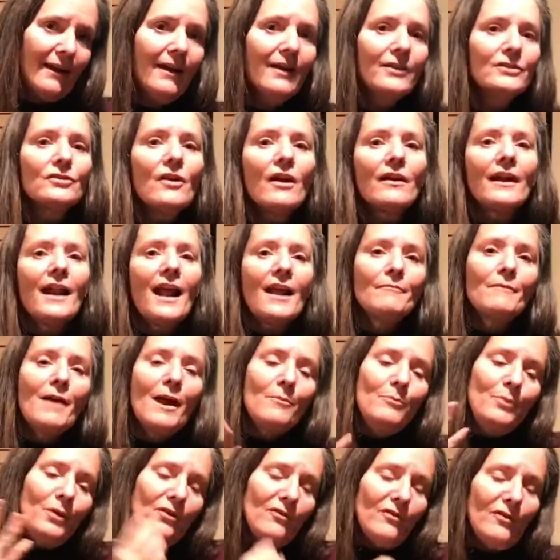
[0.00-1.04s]
So I'm going to have my
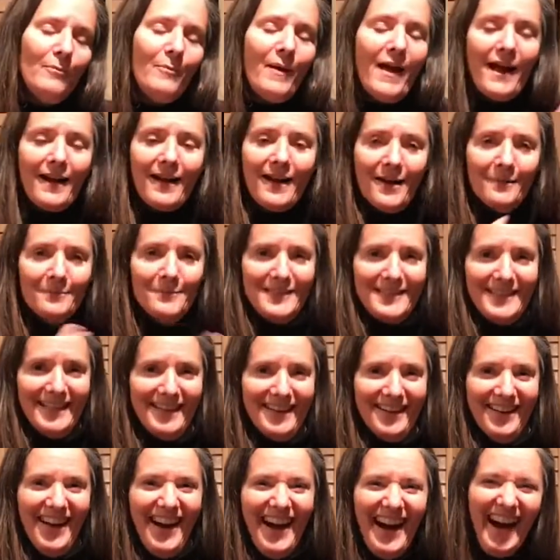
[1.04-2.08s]
beautiful backup
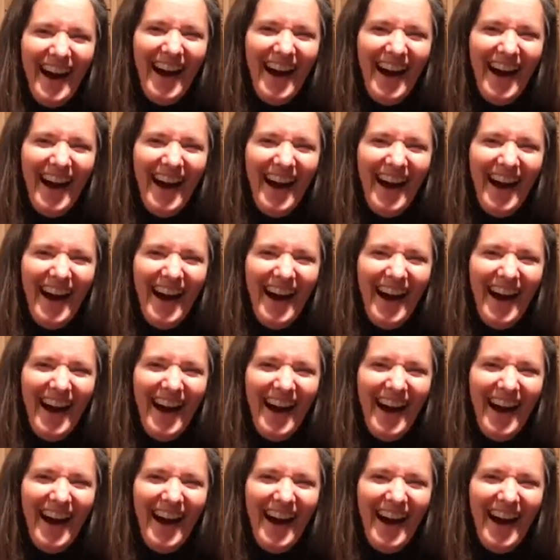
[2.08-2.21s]
singer